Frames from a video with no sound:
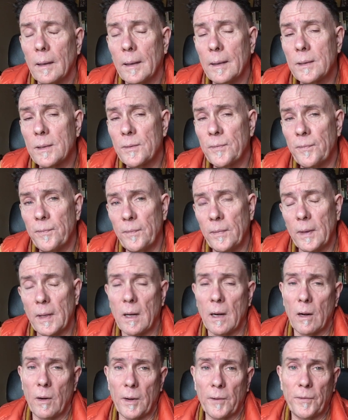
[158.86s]
it's,
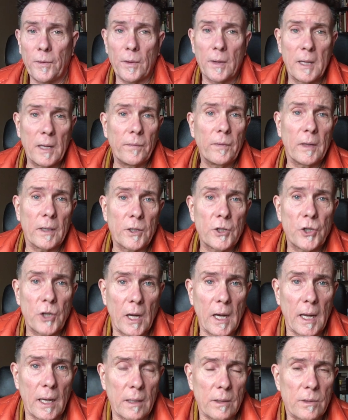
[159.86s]
if you give it a
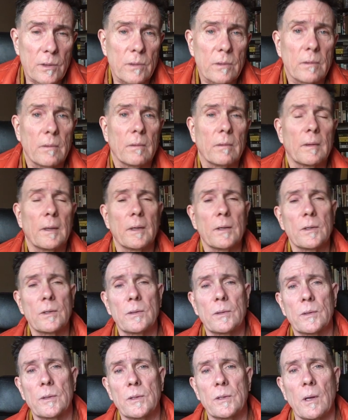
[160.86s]
chance, there's
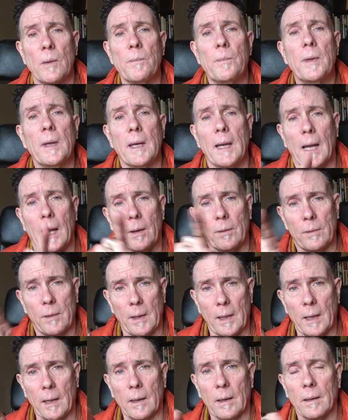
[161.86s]
something out
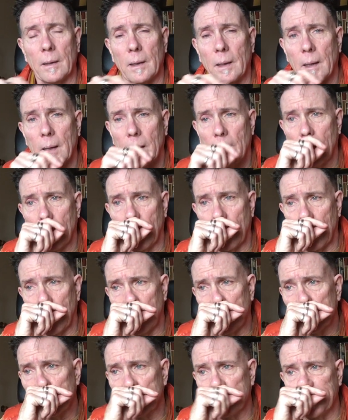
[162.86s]
there
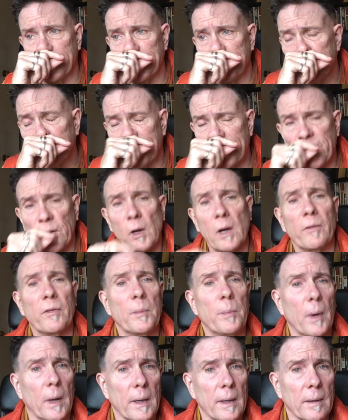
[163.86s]
for
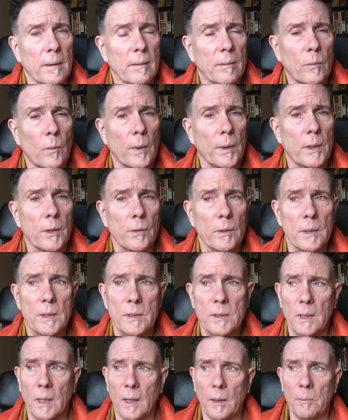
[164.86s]
everybody, whether
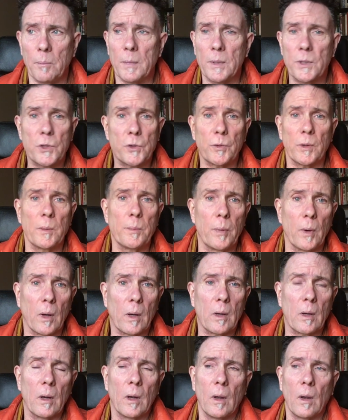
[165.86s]
it's a mystery
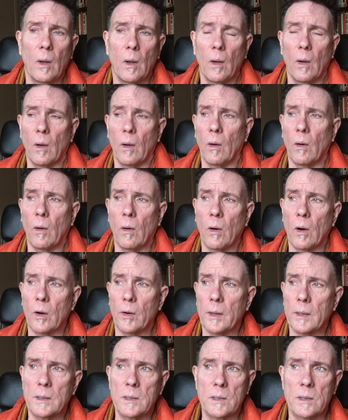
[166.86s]
book
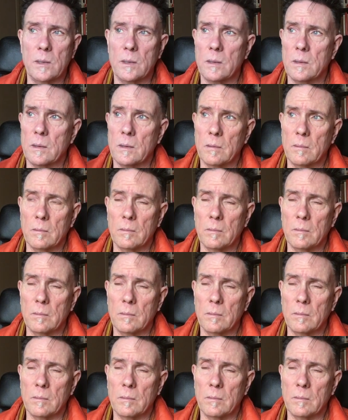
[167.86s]
or it's